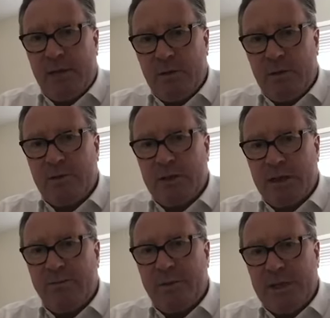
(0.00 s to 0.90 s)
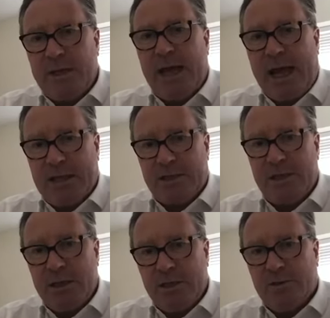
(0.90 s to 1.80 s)
long they've been
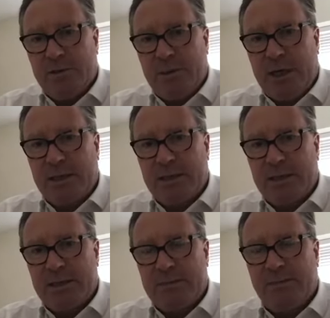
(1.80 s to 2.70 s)
actually on the market,